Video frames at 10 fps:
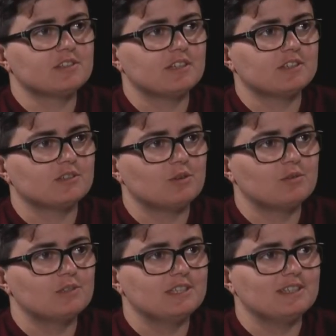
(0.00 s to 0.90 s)
that are
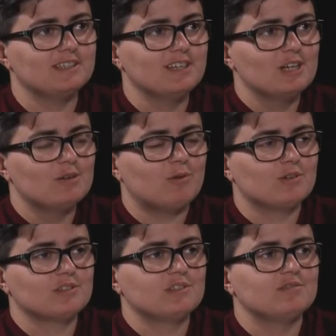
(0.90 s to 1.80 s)
only
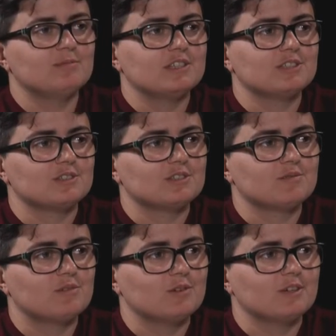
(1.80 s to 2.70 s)
positive measures
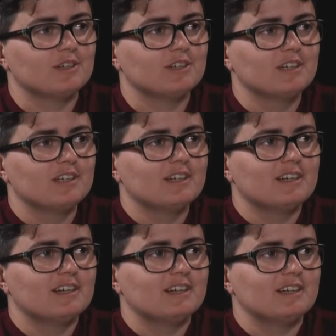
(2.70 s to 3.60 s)
for
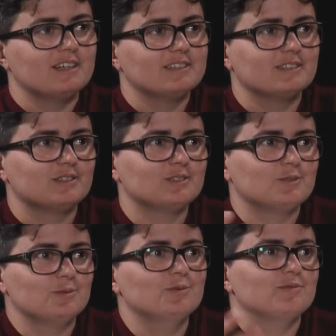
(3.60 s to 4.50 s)
the
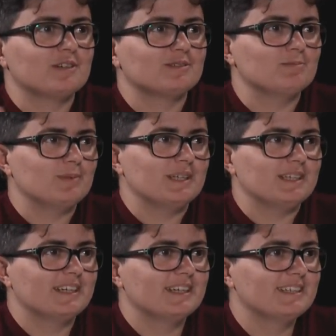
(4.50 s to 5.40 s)
two very big
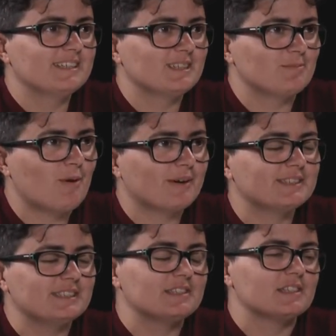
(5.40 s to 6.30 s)

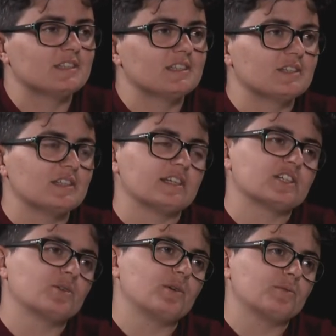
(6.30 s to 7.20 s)
parties is
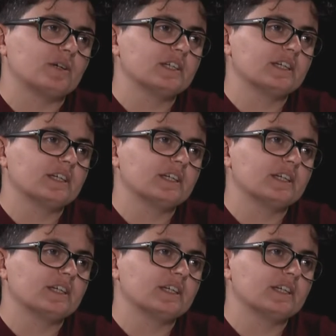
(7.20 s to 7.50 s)
actually quite worrying.